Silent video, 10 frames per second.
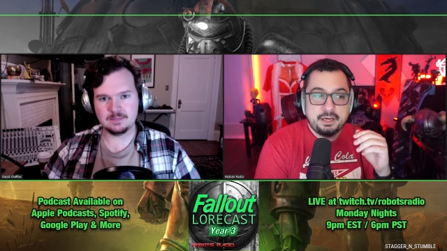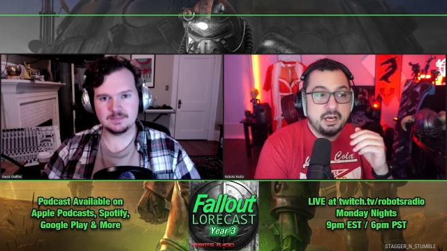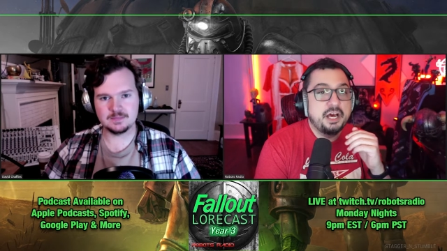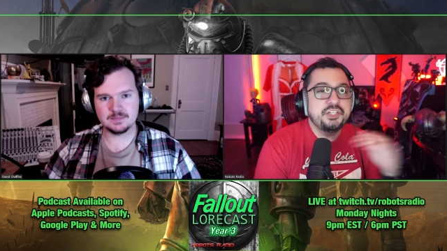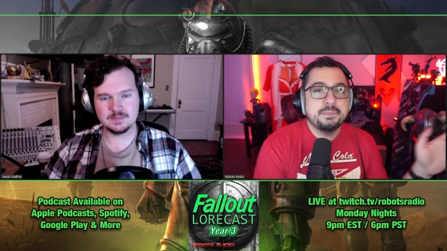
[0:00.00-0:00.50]
Speaker 1: be
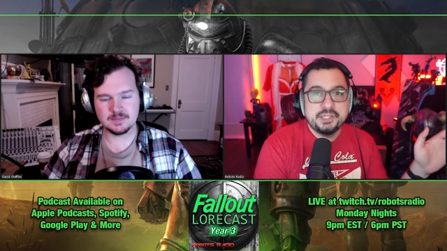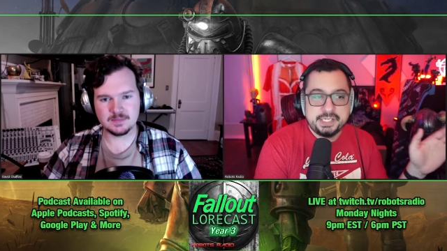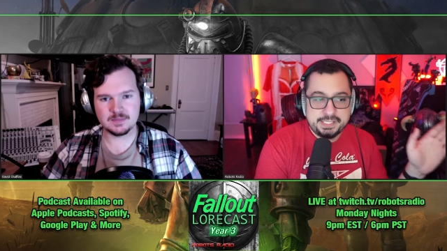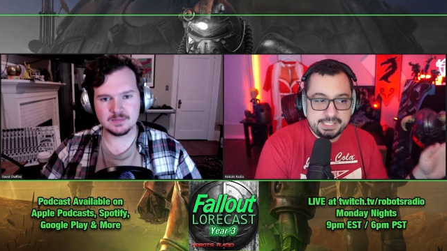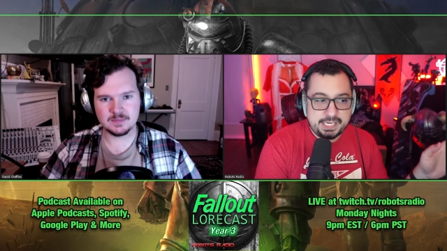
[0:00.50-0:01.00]

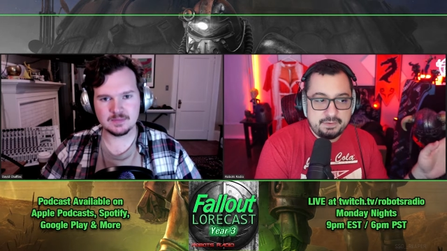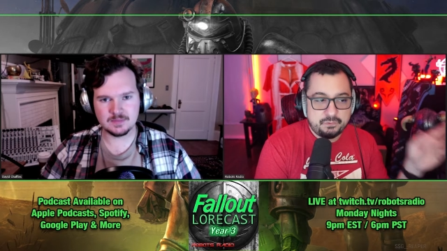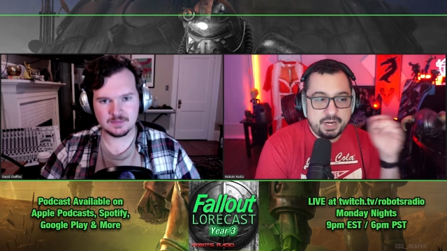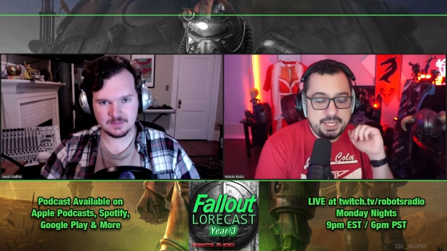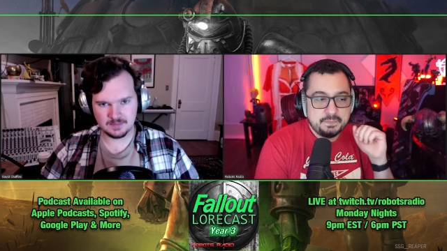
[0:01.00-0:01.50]
100%
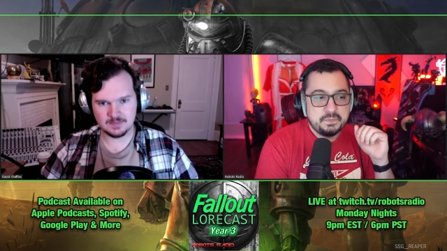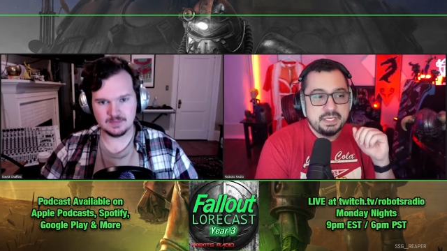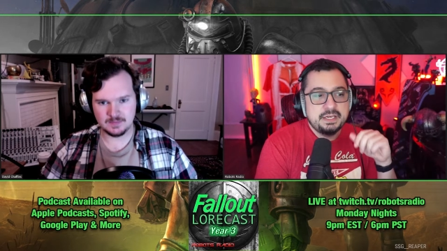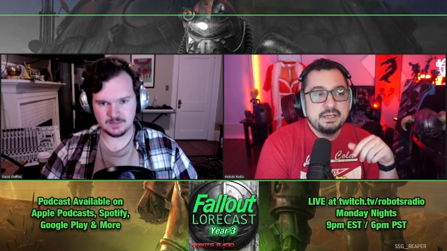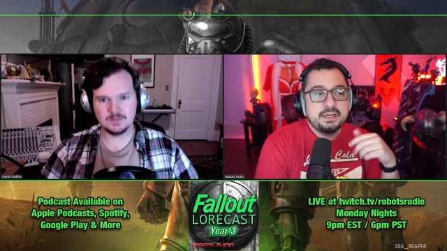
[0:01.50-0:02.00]
safe right
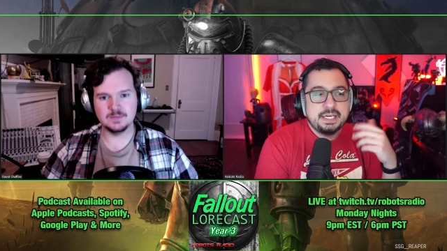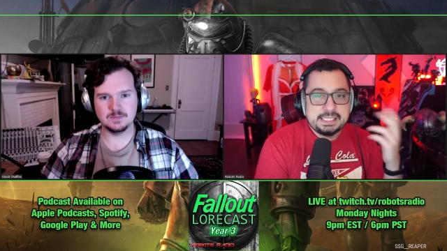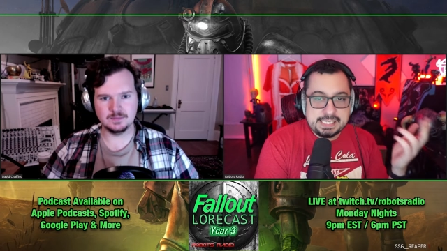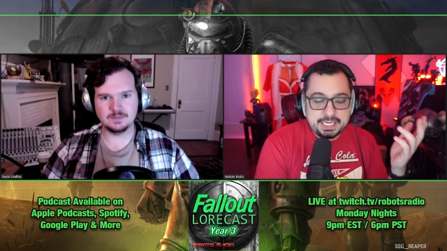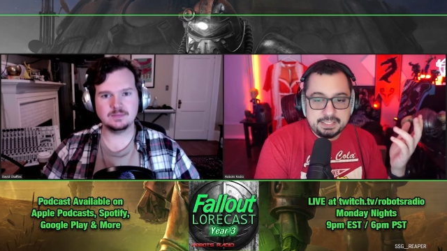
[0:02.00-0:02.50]
mm-hmm.
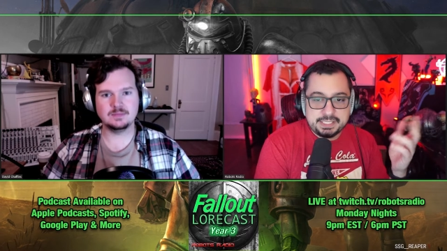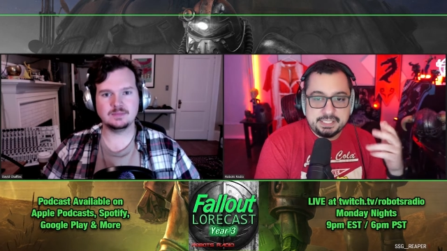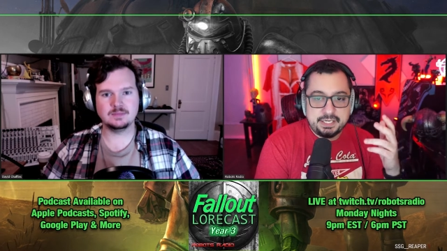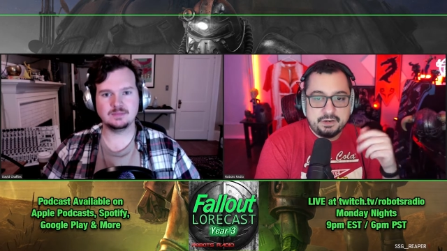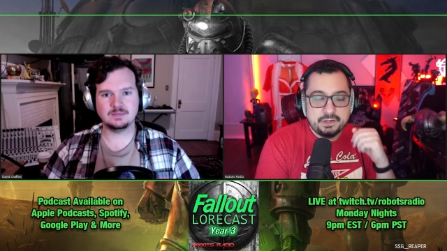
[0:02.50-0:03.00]
second
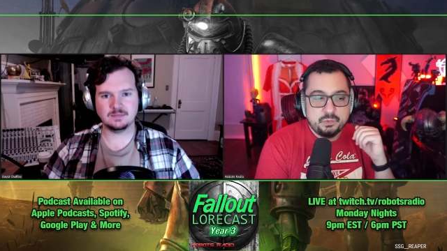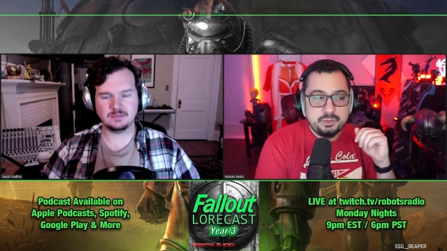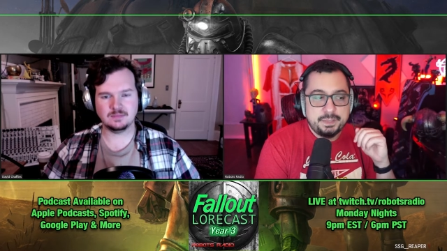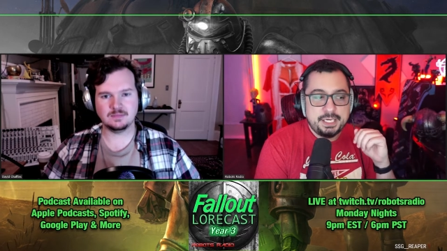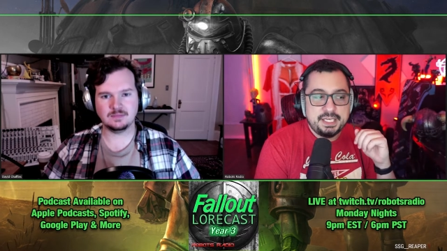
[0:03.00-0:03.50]
scenario
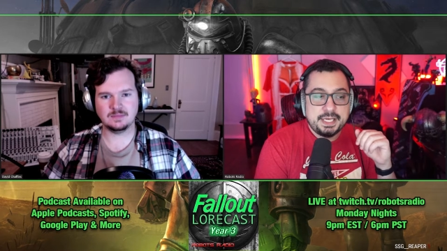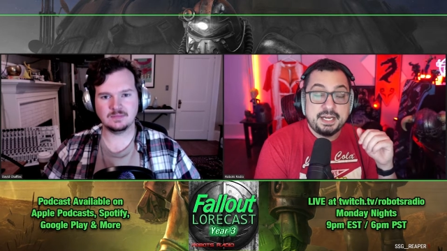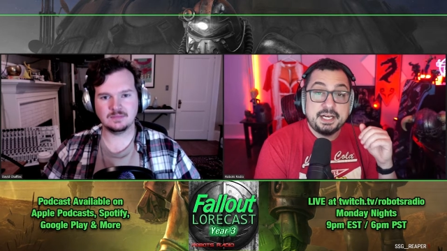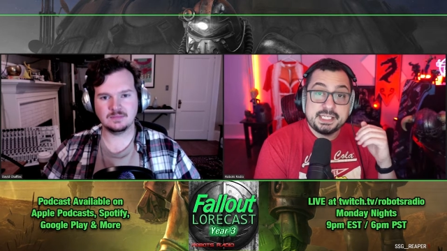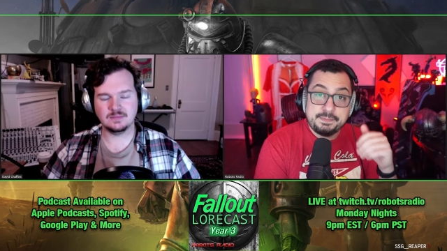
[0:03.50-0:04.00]
would be
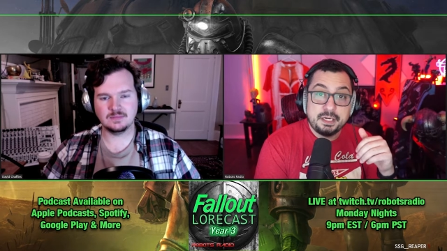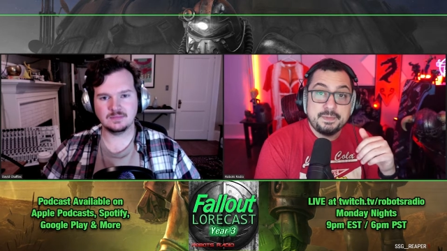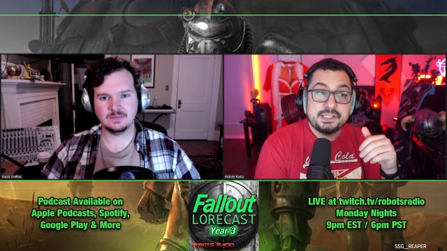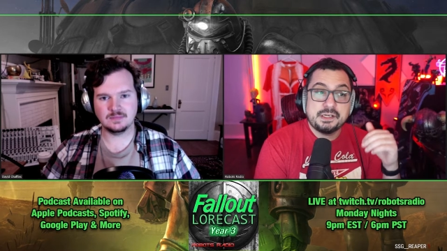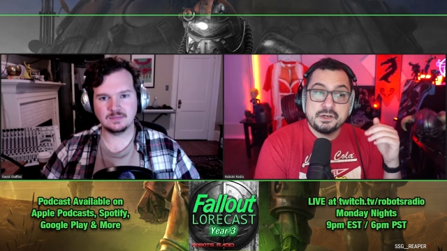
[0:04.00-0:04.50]
that
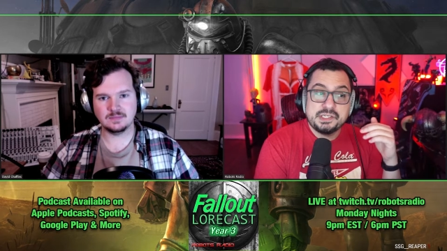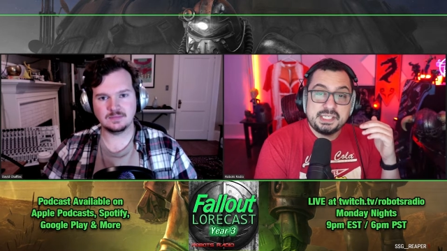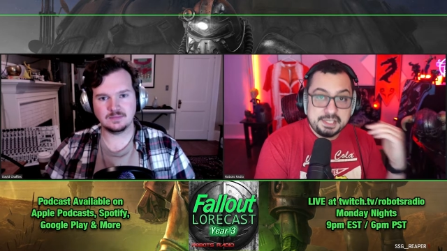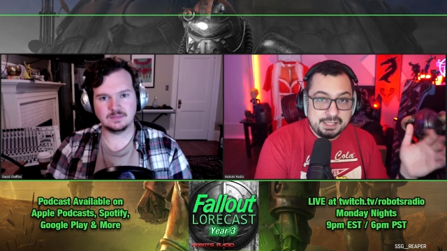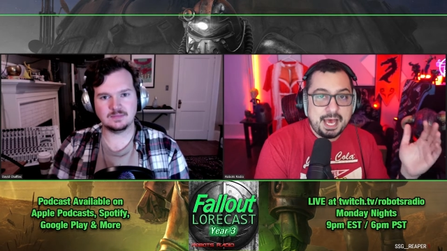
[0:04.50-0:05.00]
experiments are
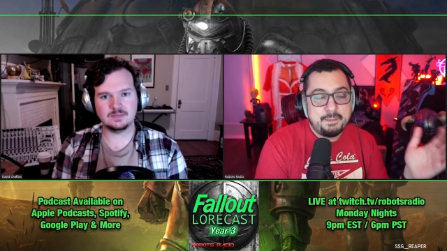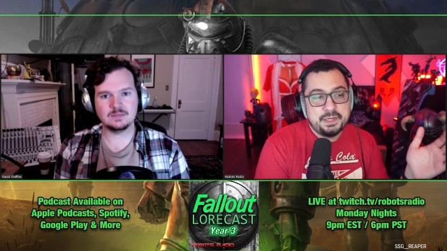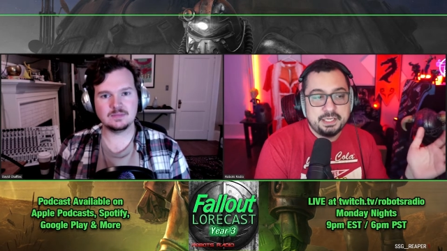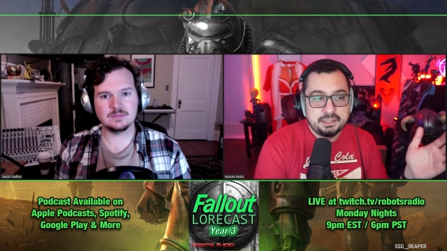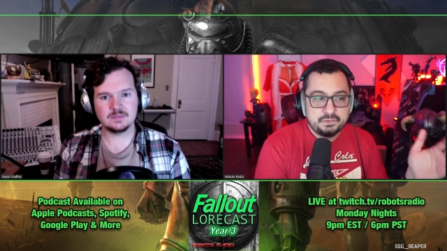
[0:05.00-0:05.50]
still
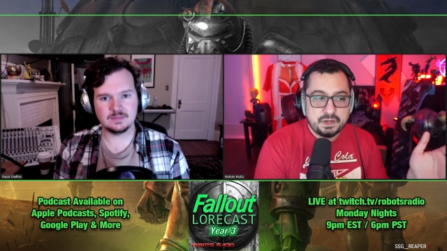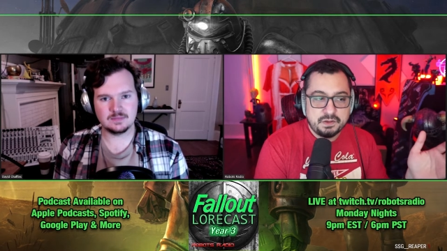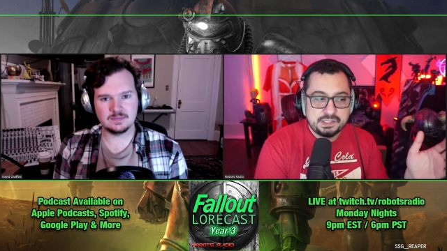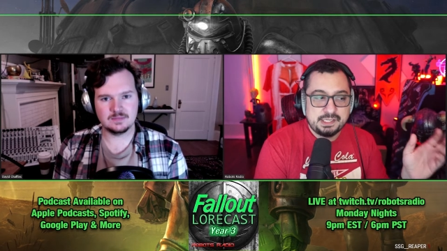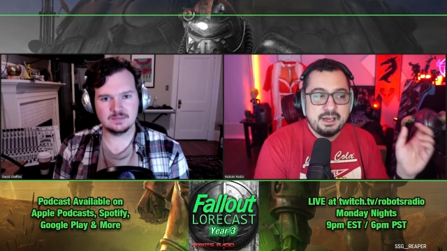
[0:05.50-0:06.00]
happening in the vaults